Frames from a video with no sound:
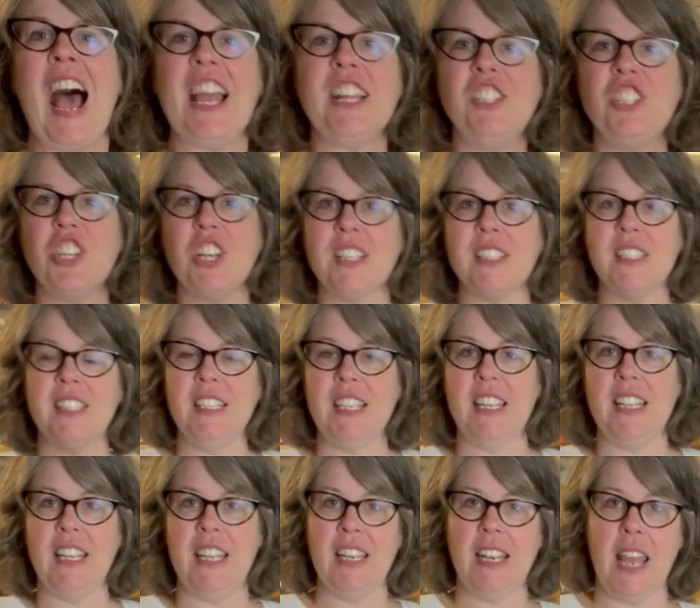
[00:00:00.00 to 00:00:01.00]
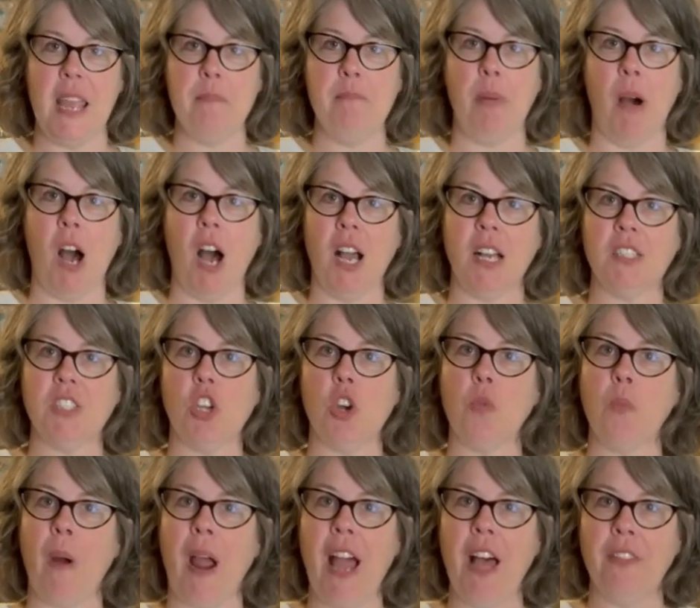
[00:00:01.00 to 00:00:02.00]
I just needed a box
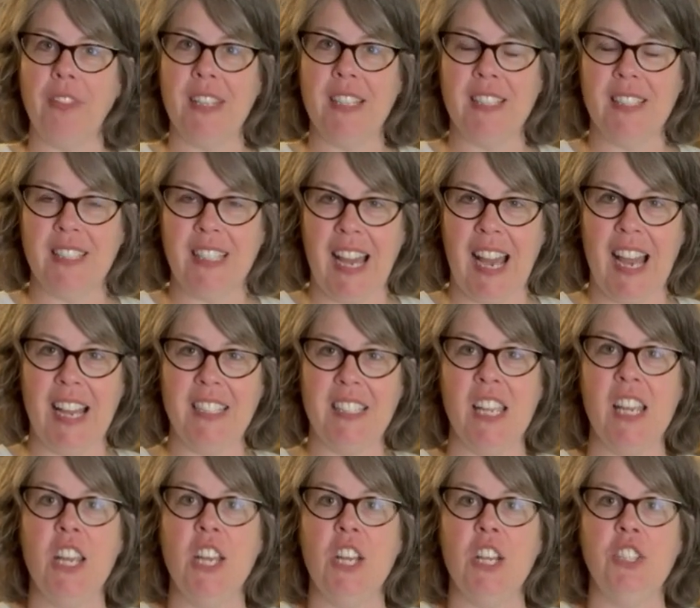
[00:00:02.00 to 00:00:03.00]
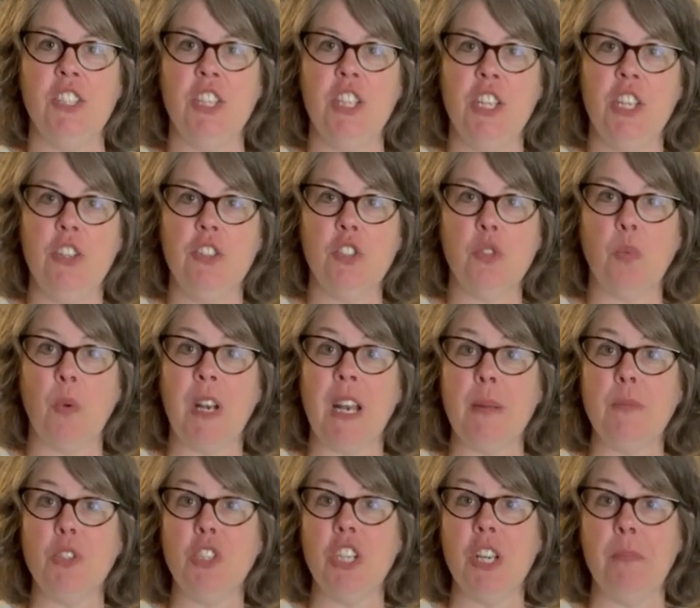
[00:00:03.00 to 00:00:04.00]
around this size to use when
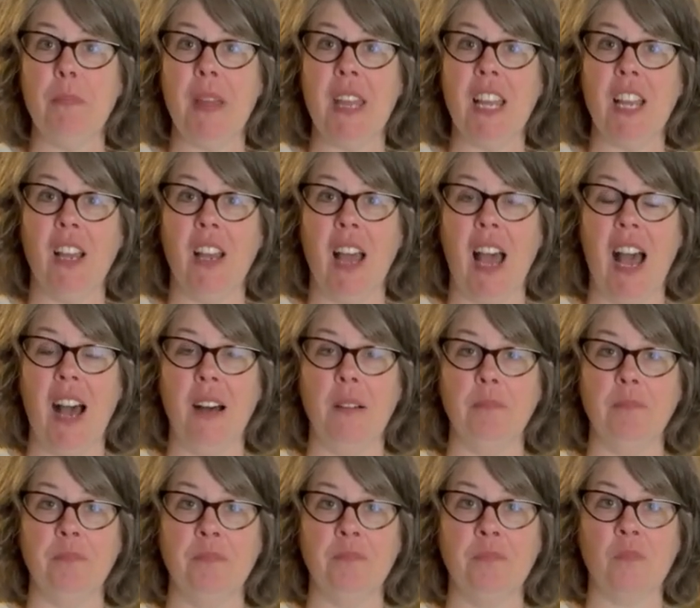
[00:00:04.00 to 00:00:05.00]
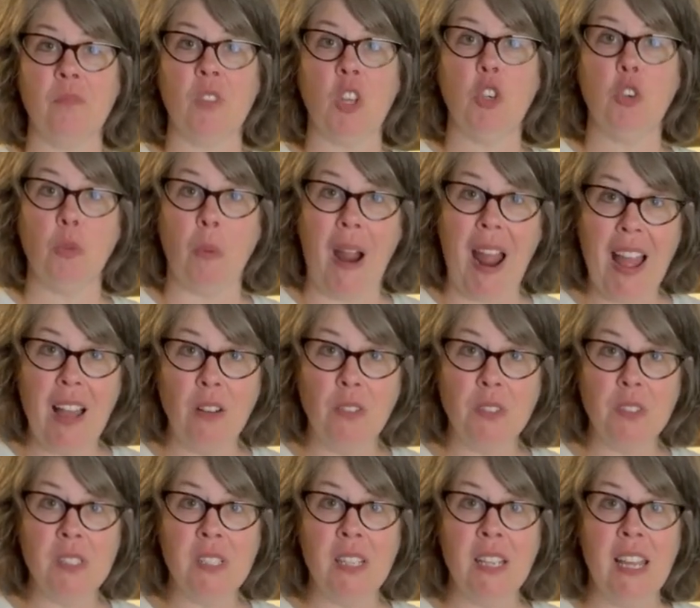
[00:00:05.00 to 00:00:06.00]
I'm shipping um,
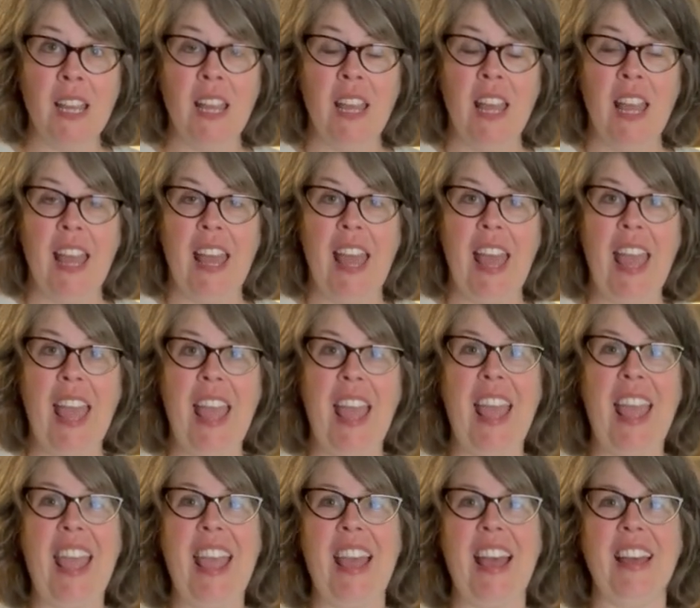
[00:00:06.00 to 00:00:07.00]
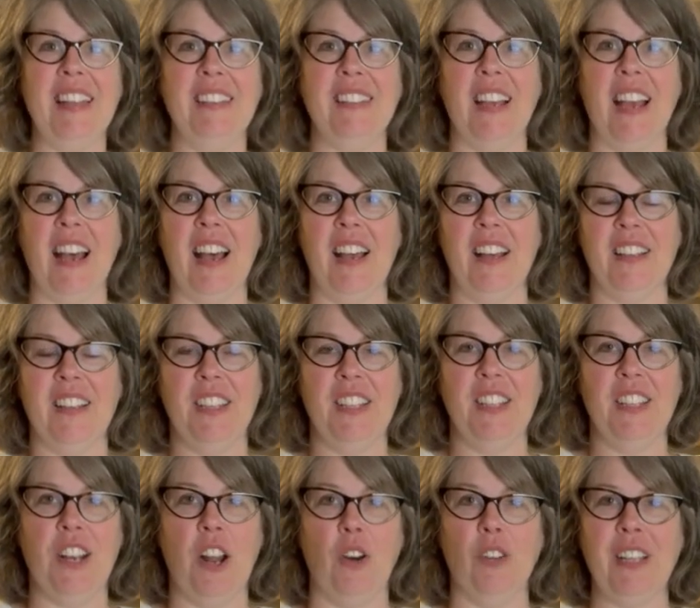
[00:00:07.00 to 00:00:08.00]
ground. And,
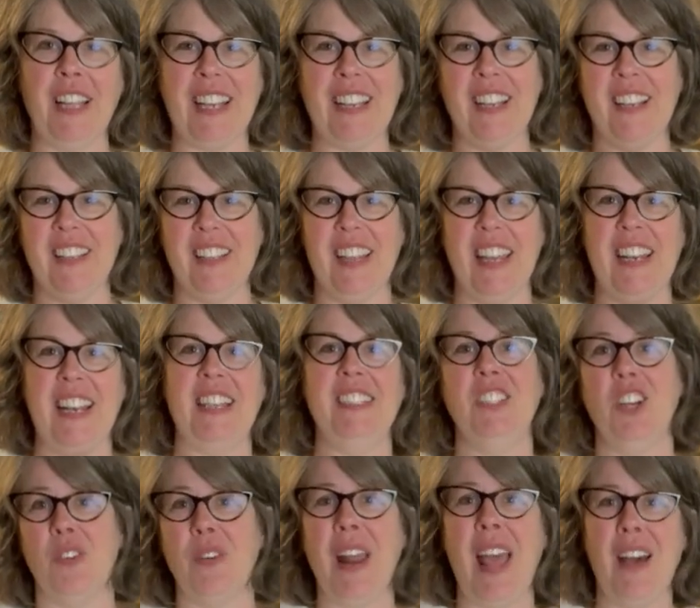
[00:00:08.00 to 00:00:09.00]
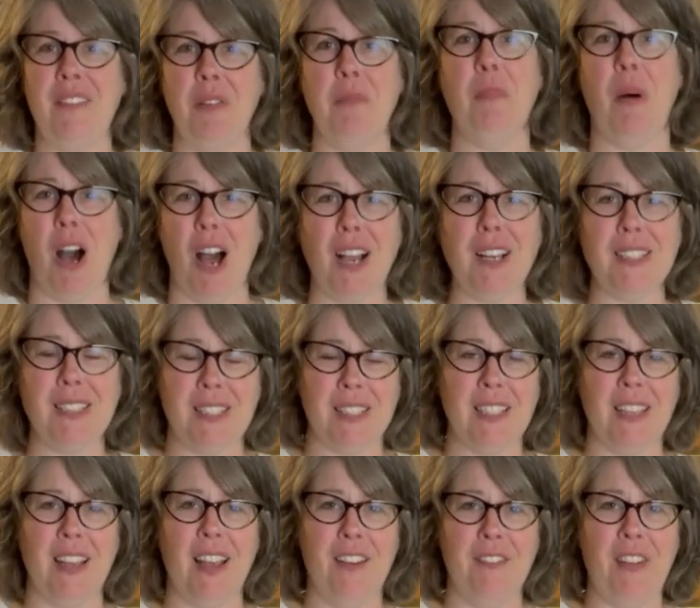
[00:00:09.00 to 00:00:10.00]
you know, like, and I don't have a box
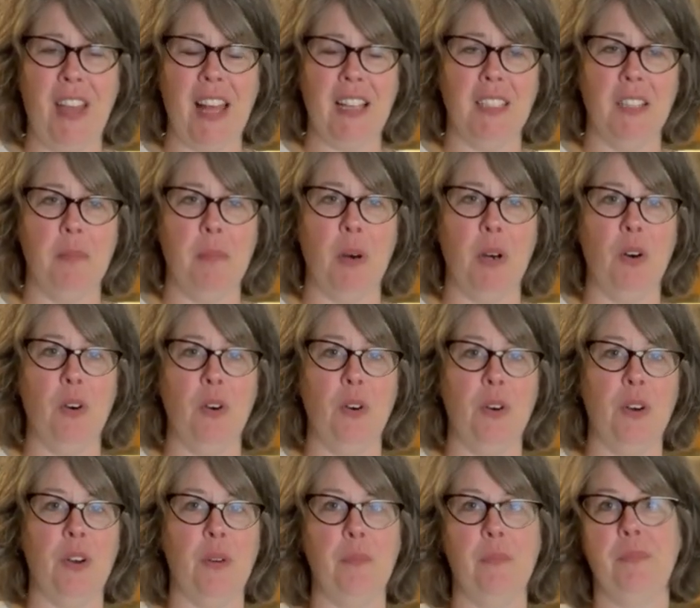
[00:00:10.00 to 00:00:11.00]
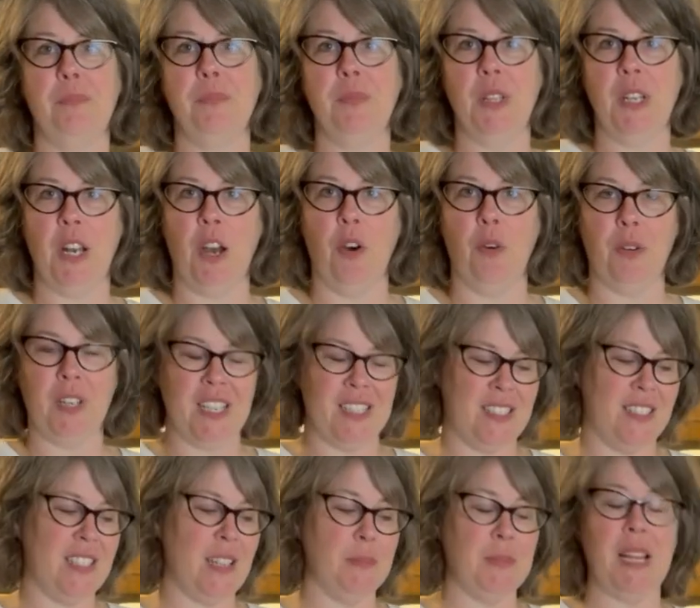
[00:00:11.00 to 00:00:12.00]
available, you know,
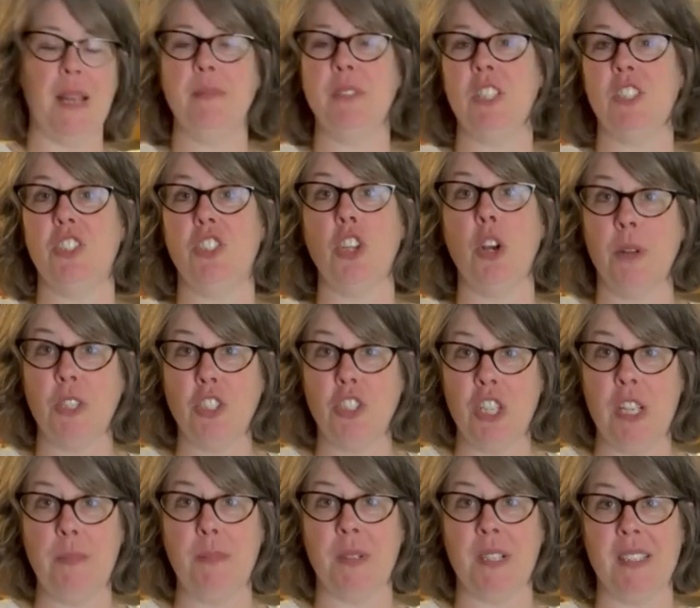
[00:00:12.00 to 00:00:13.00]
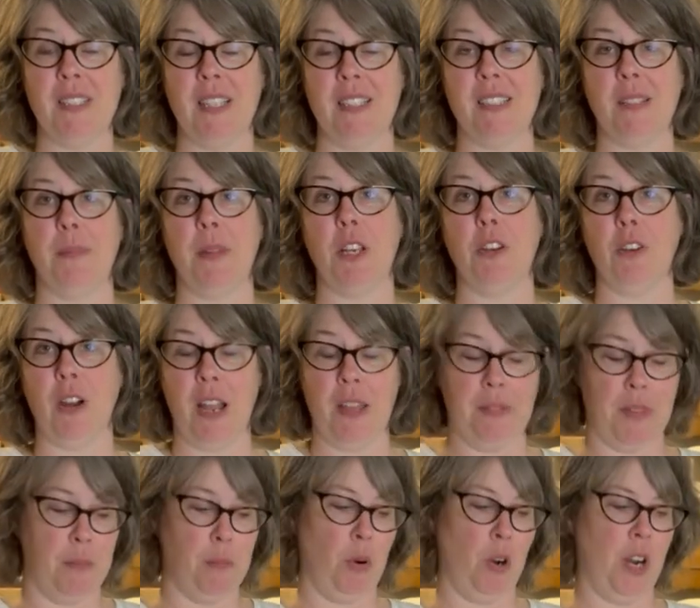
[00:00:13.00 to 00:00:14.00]
because sometimes it's so much cheaper to send something
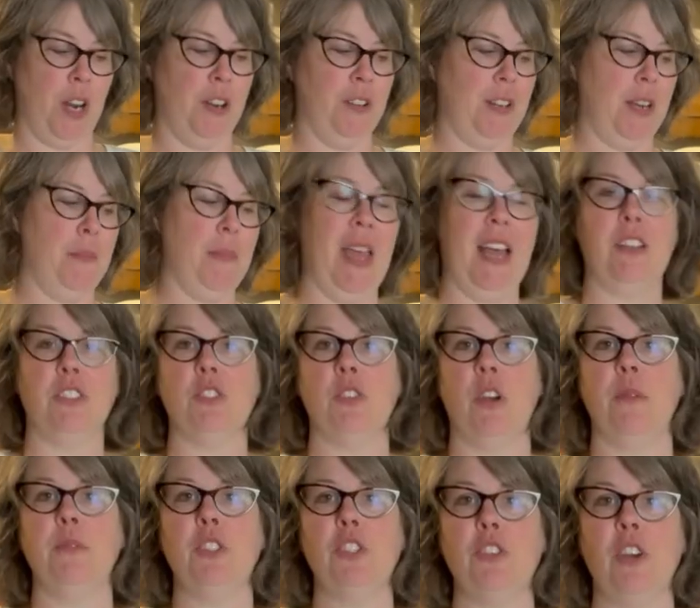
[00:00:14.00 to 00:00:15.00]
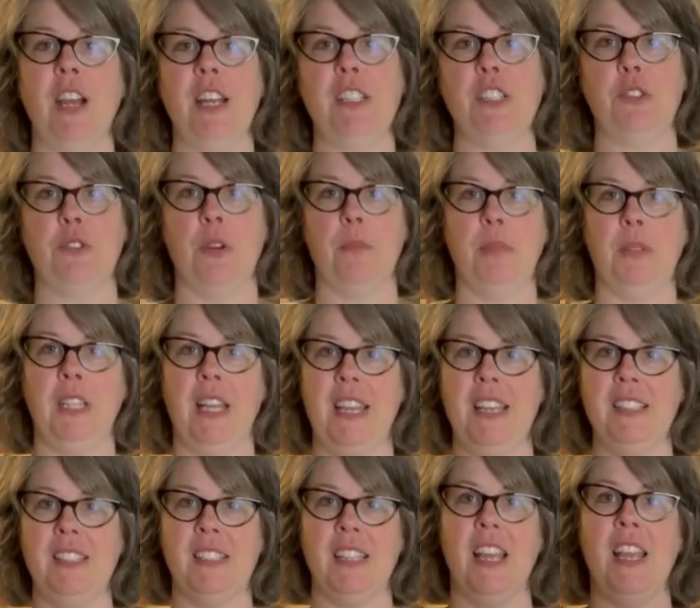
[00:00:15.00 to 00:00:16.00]
ground than priority mail. So I was trying to
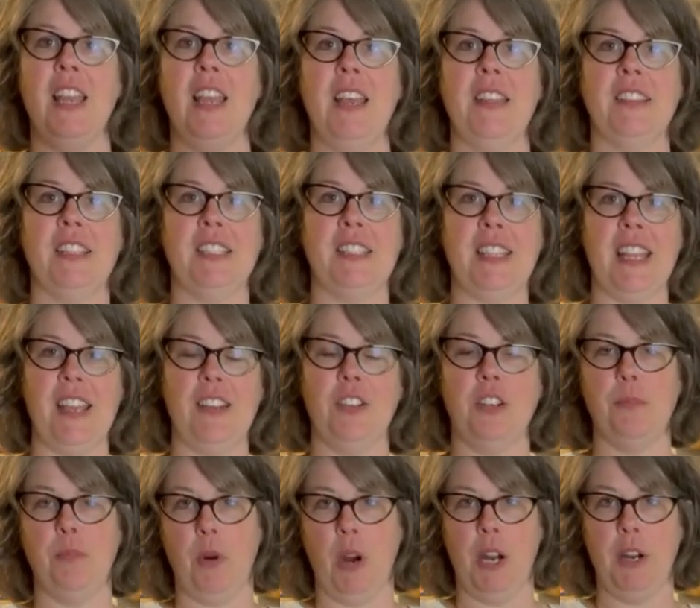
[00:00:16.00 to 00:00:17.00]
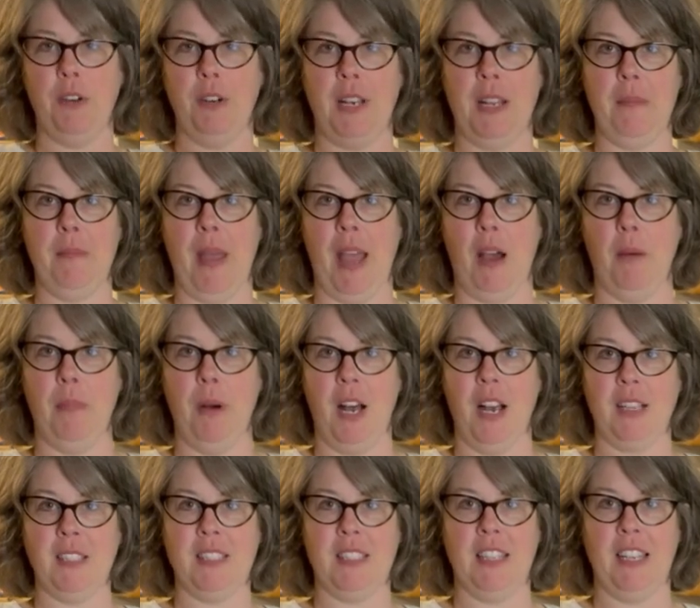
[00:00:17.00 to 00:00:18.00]
replace the standard priority
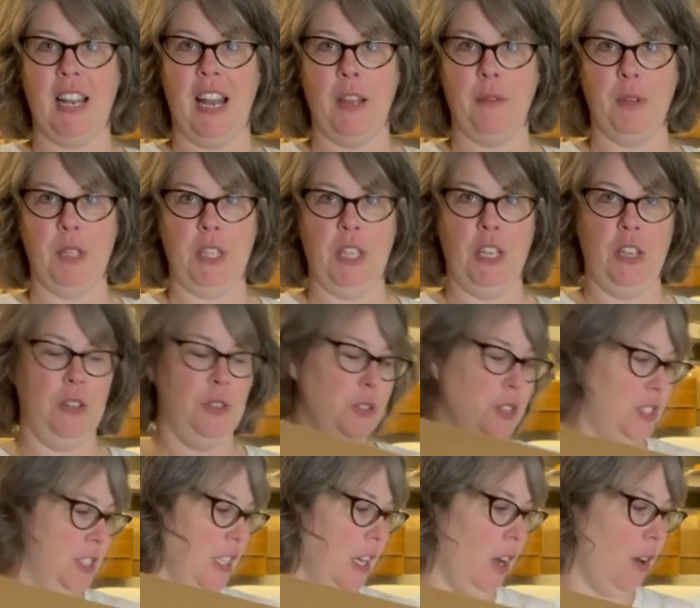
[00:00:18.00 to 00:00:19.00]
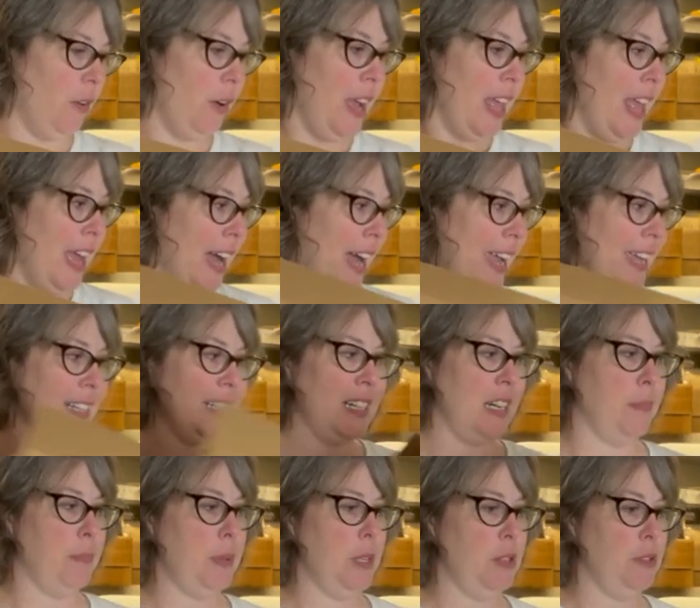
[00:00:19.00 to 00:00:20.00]
mailbox that I would use. So I ended
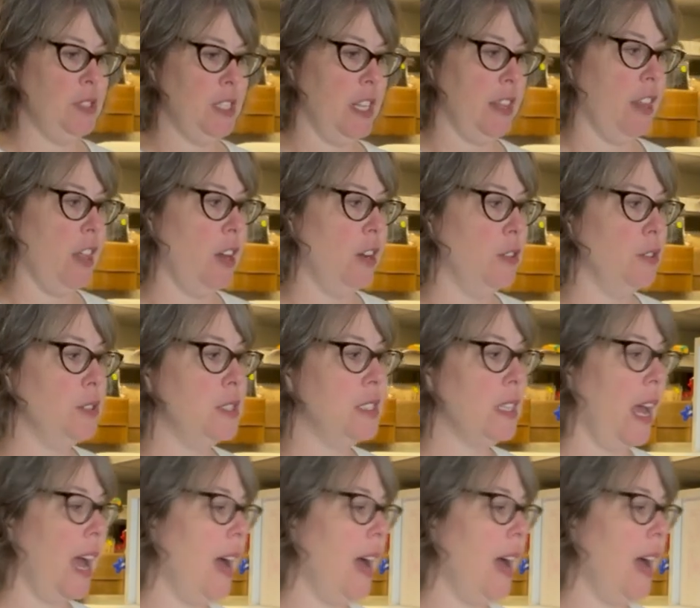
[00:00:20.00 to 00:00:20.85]
up using those.